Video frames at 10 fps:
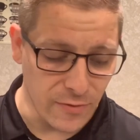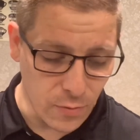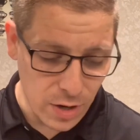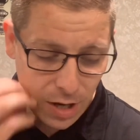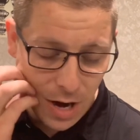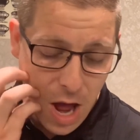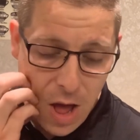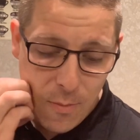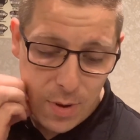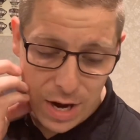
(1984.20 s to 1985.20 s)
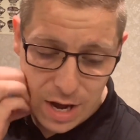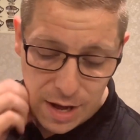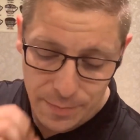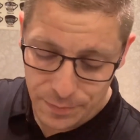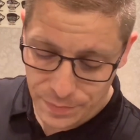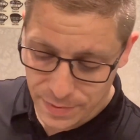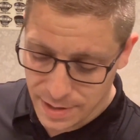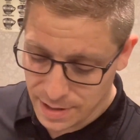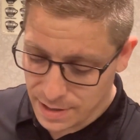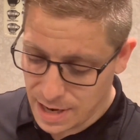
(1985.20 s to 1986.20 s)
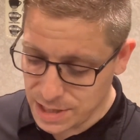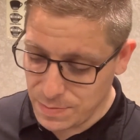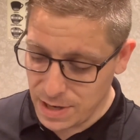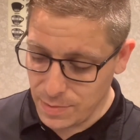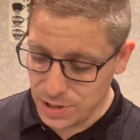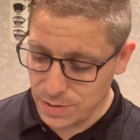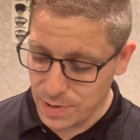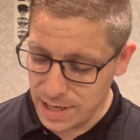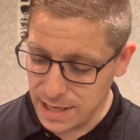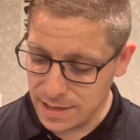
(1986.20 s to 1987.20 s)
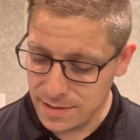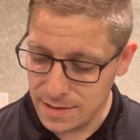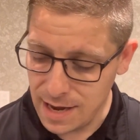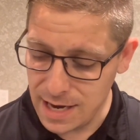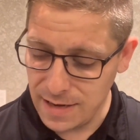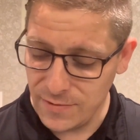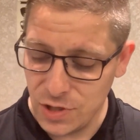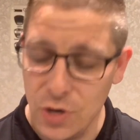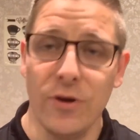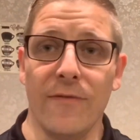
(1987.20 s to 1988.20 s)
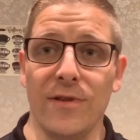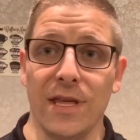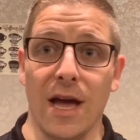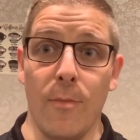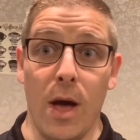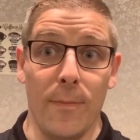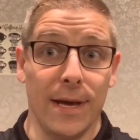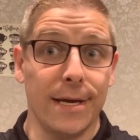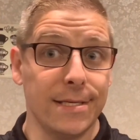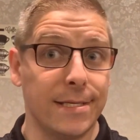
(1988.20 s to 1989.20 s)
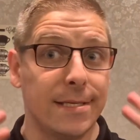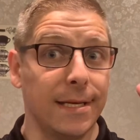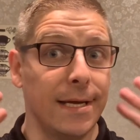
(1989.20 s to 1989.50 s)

for work, but I spent a bunch of money, and I didn't even show you everything I bought, because